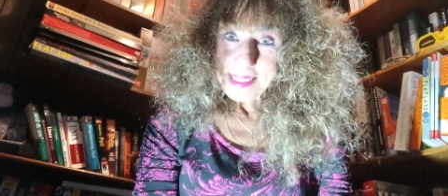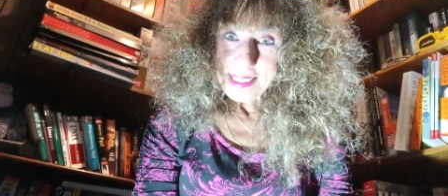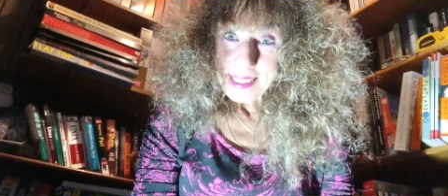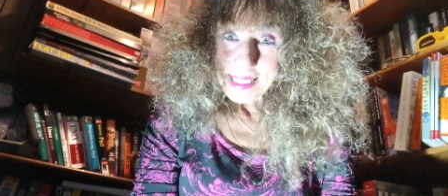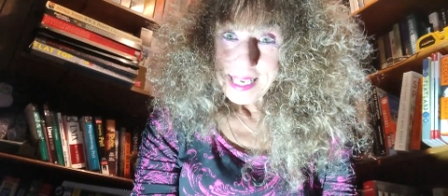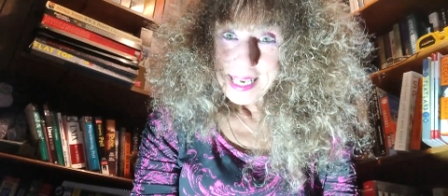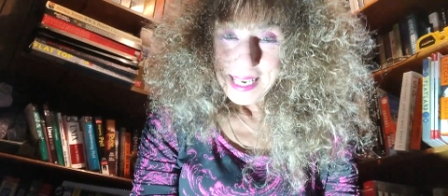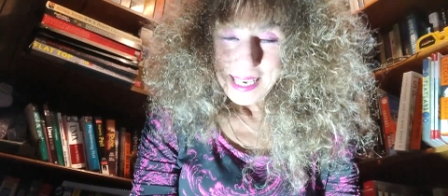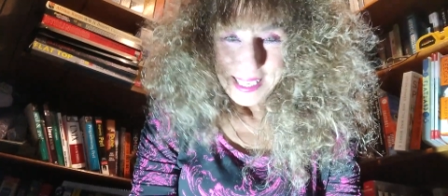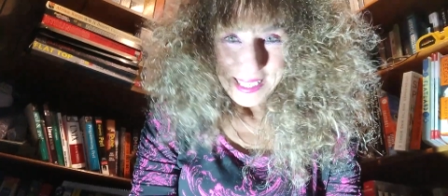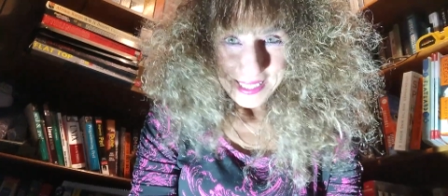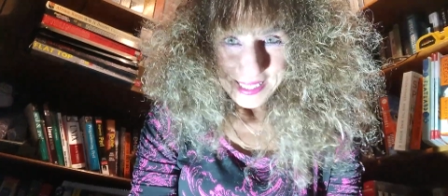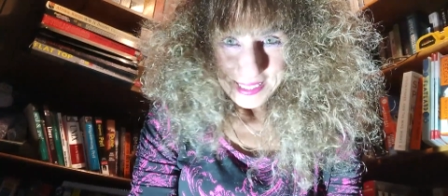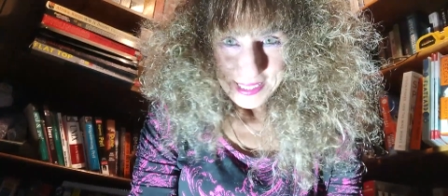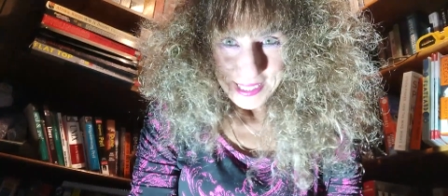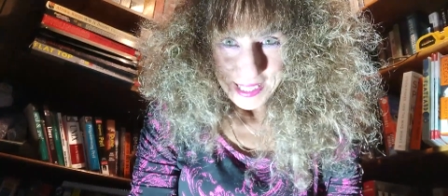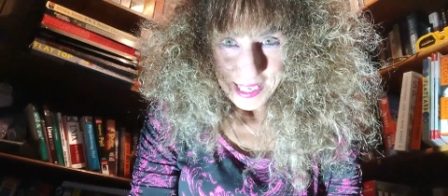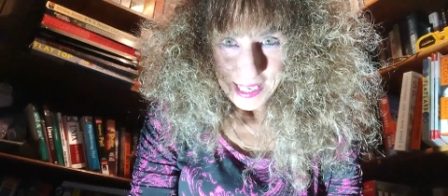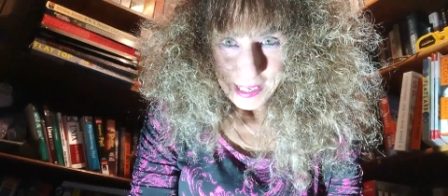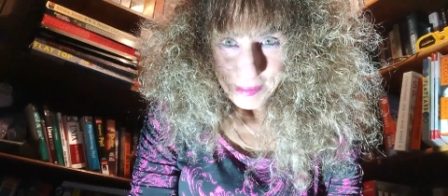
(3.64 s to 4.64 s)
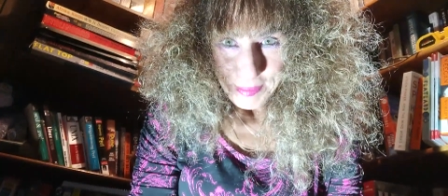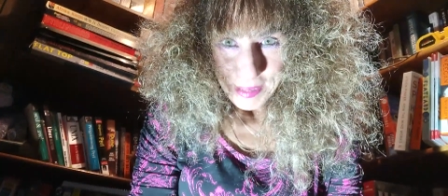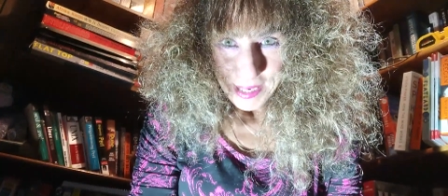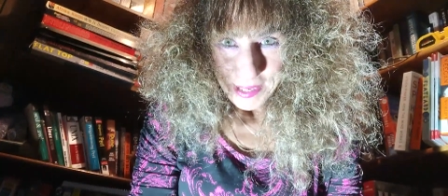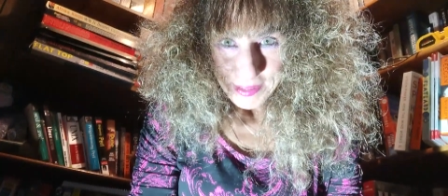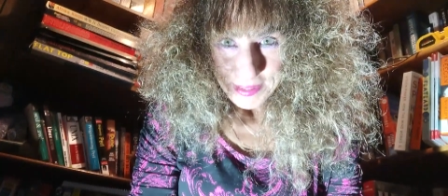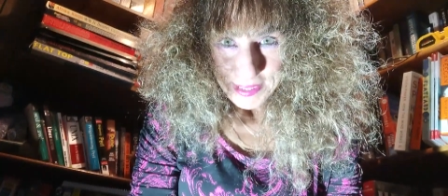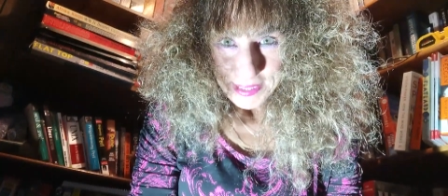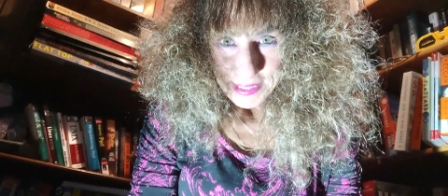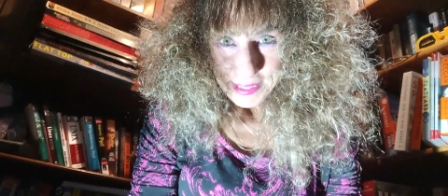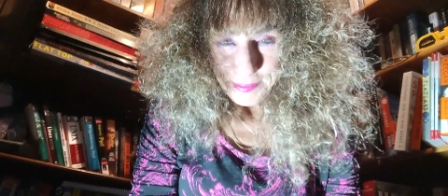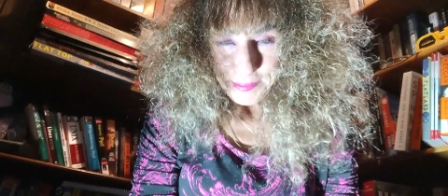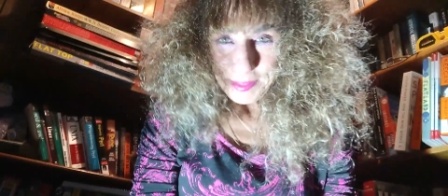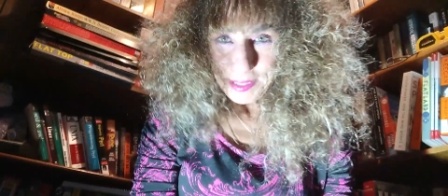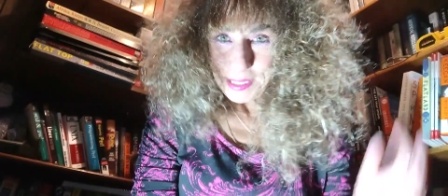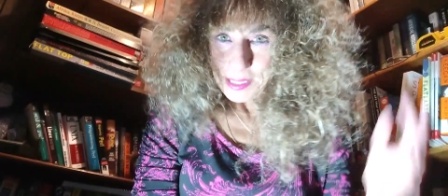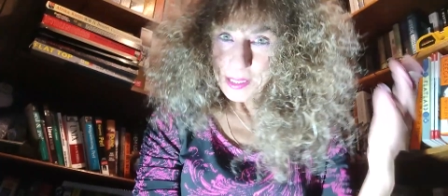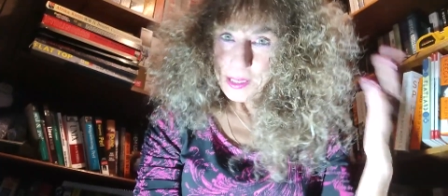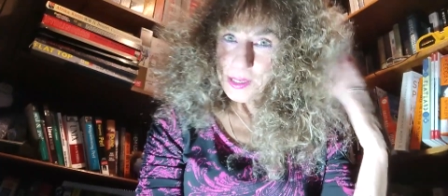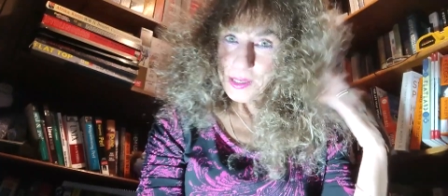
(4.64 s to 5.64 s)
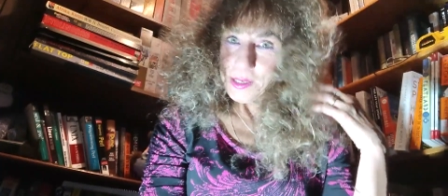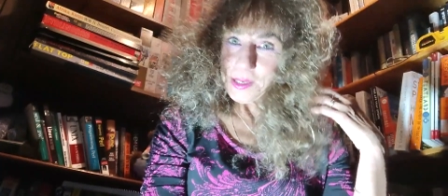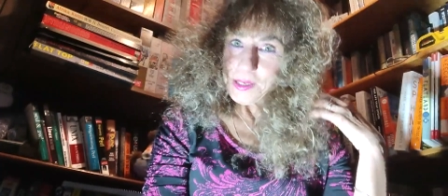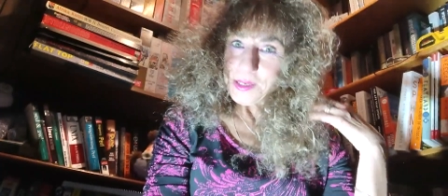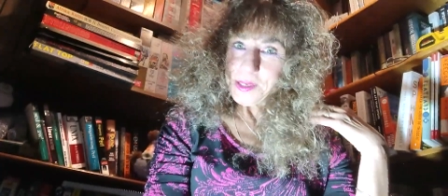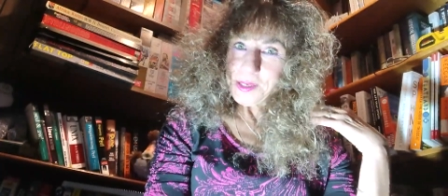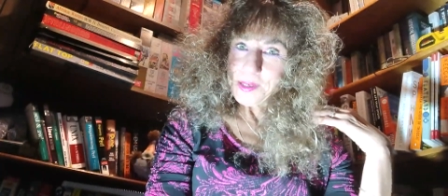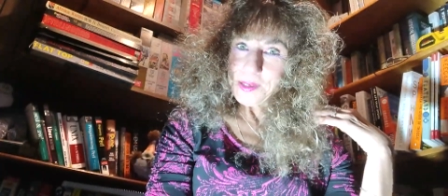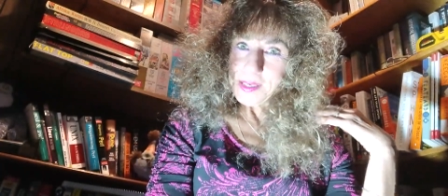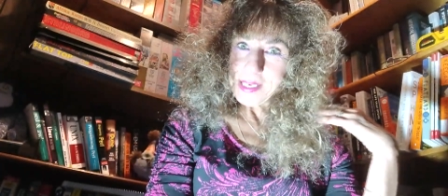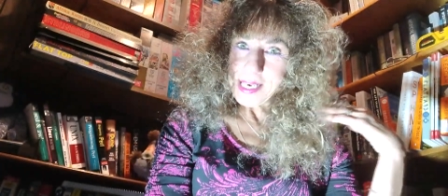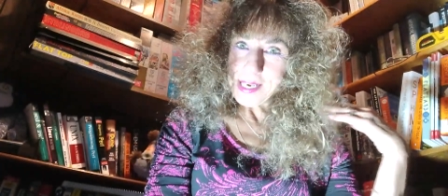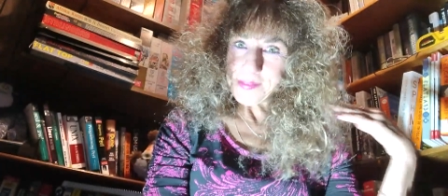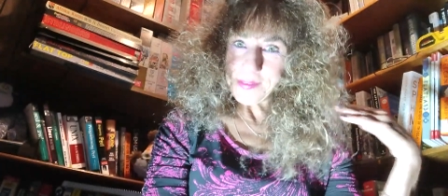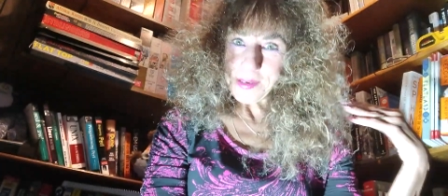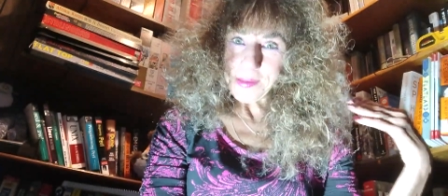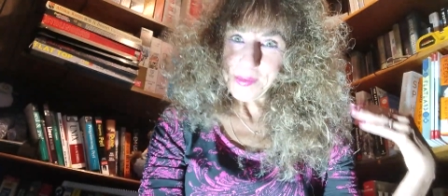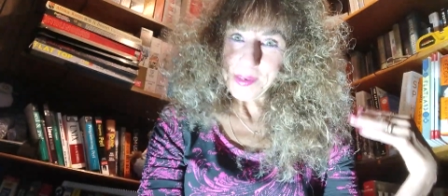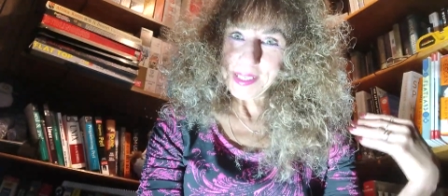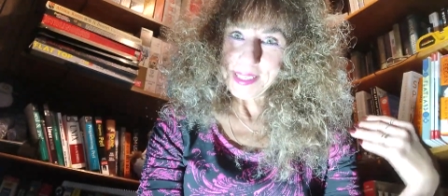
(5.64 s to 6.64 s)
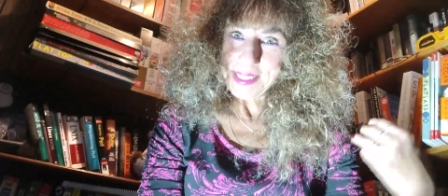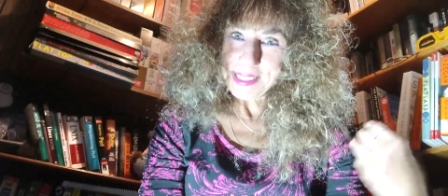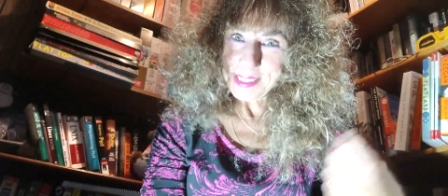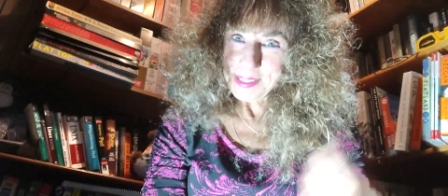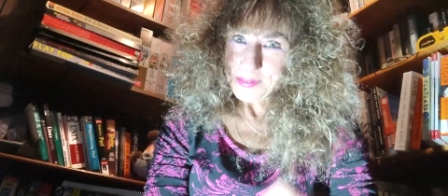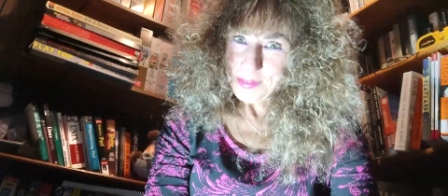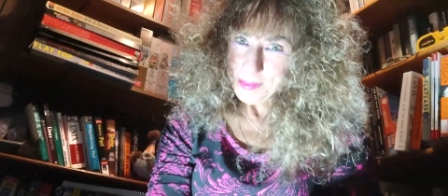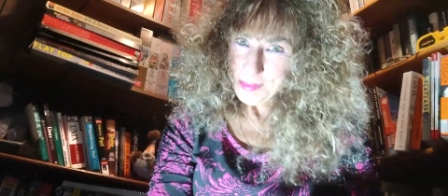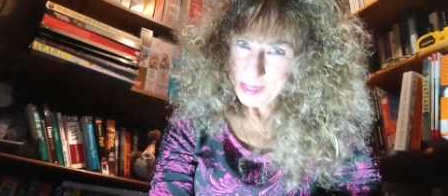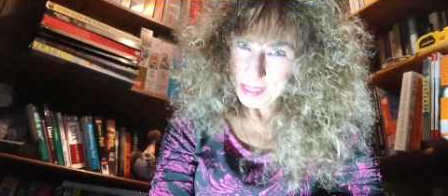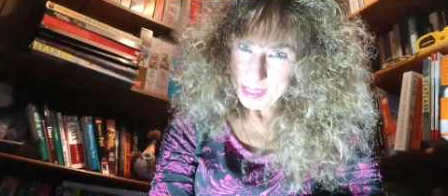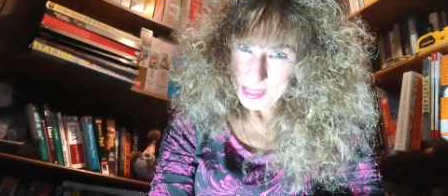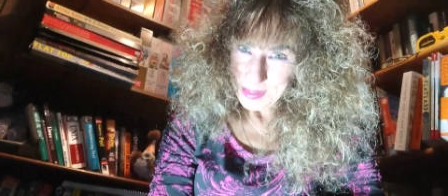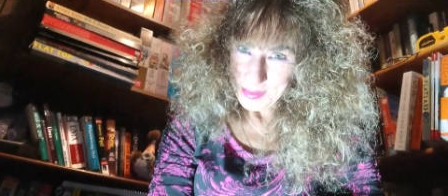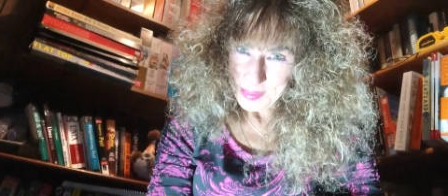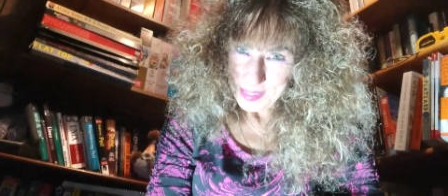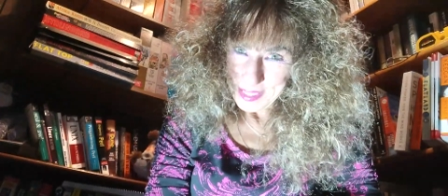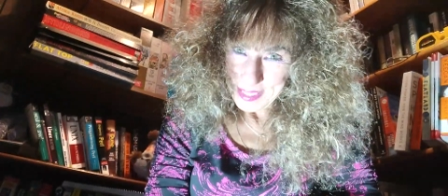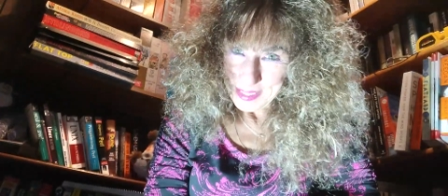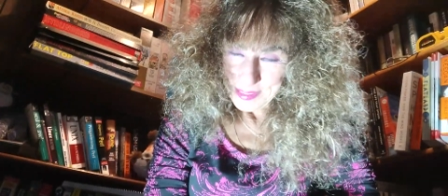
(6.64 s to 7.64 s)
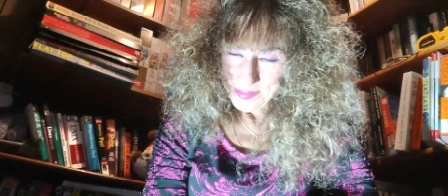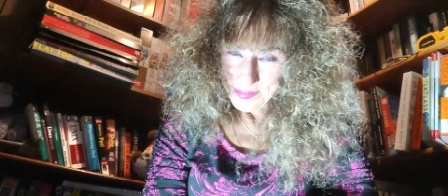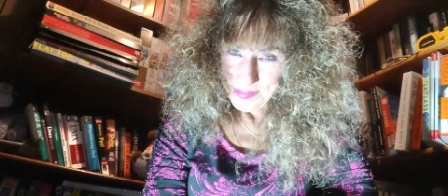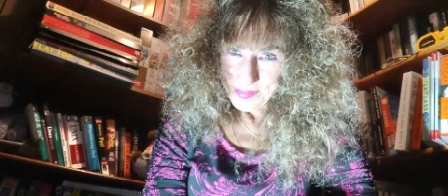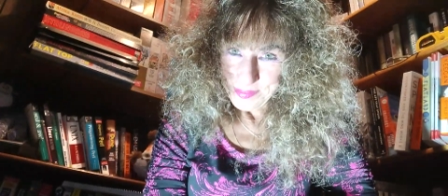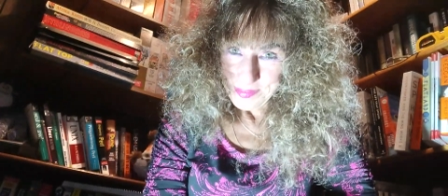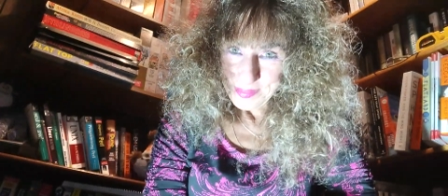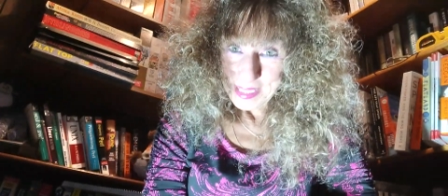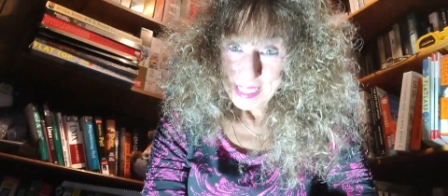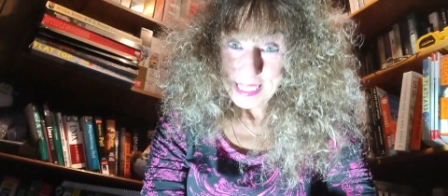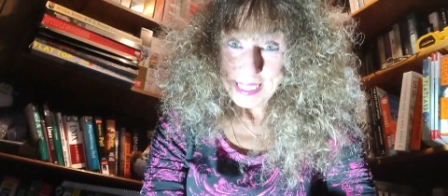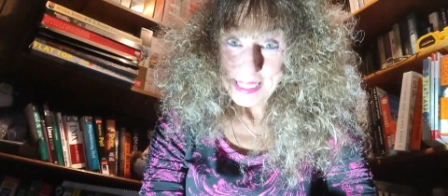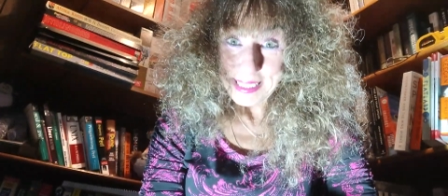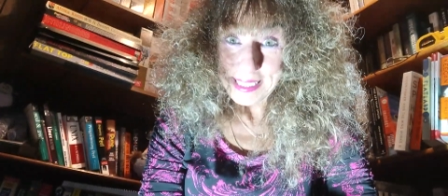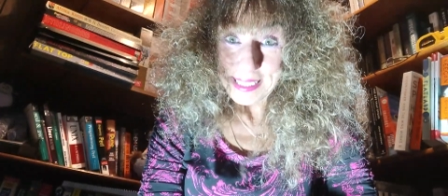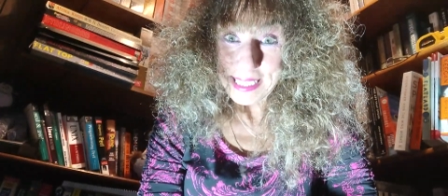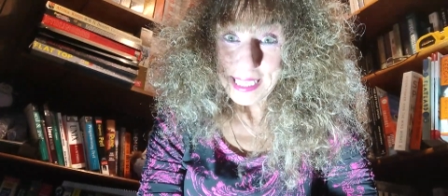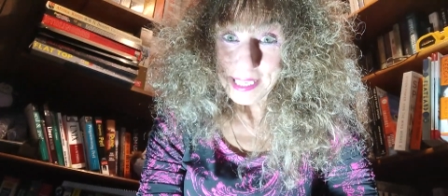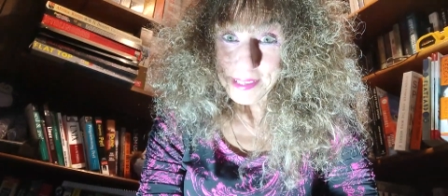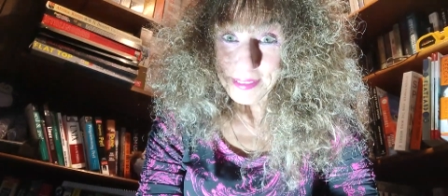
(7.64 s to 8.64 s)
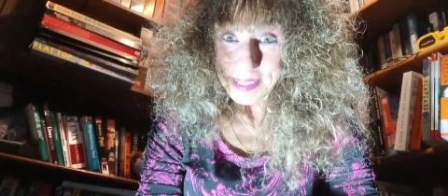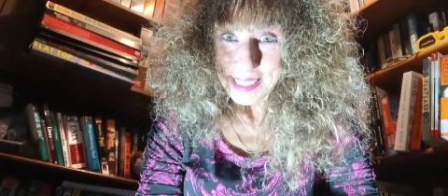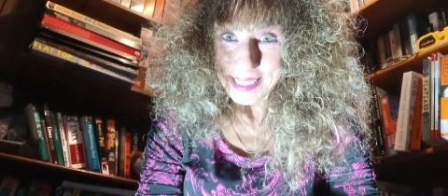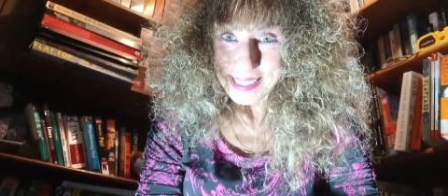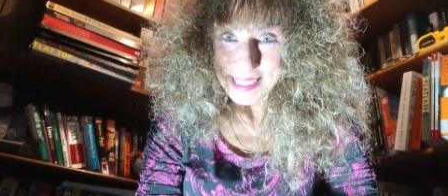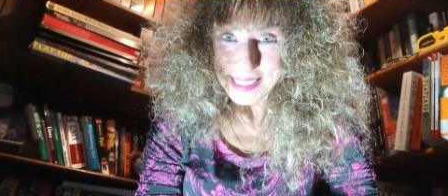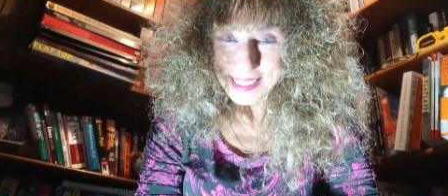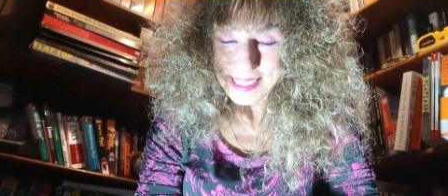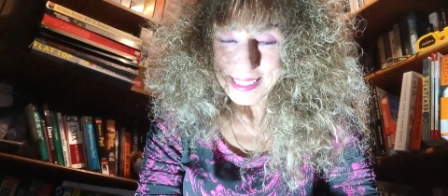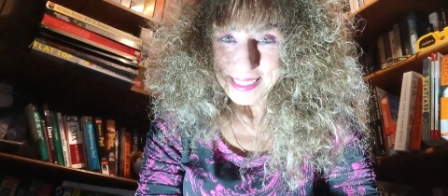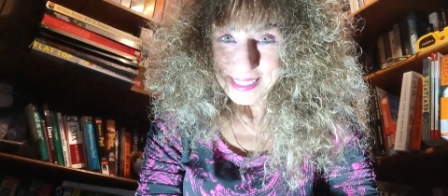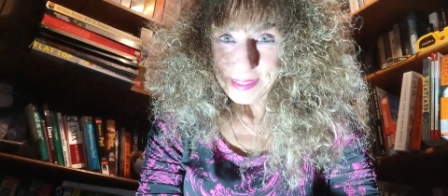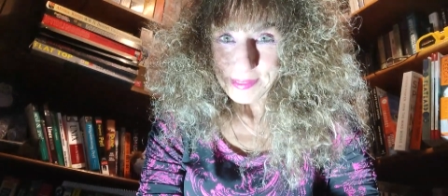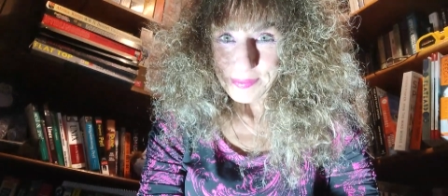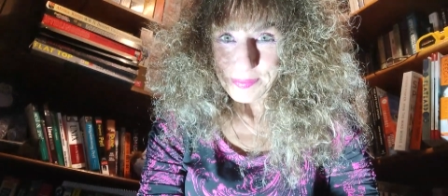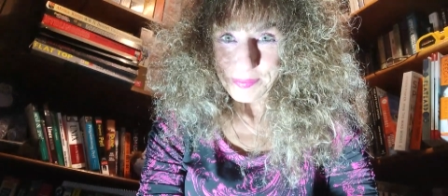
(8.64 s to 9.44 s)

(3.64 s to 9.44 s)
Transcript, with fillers: Today I'm going to talk about something, oh, everyone is familiar with. It's secrets.